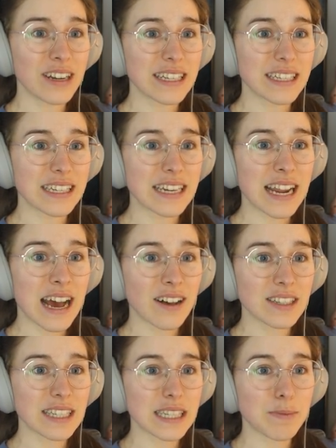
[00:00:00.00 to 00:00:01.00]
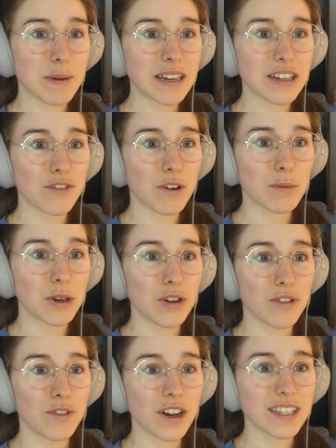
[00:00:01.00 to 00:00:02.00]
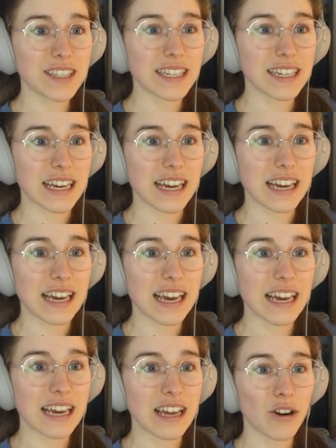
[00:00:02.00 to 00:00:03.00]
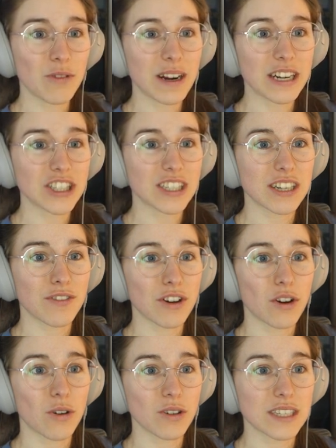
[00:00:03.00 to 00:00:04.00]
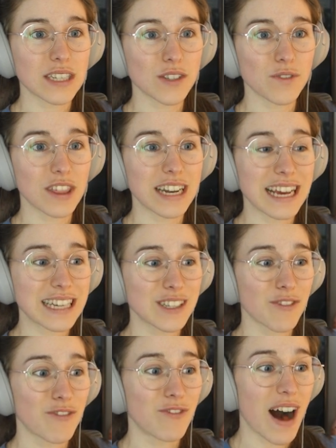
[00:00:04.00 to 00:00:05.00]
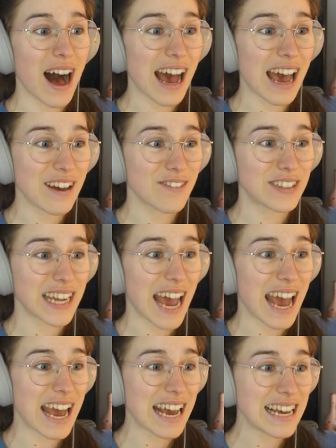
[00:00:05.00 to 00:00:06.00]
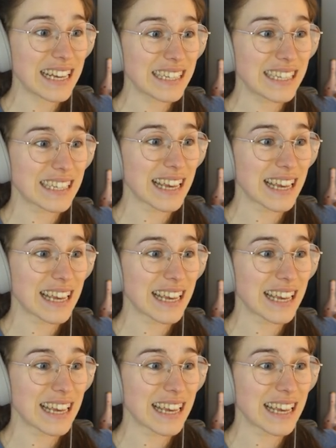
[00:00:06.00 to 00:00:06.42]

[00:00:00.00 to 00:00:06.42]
is now suspended from university. He cannot register for courses for the next 5 days.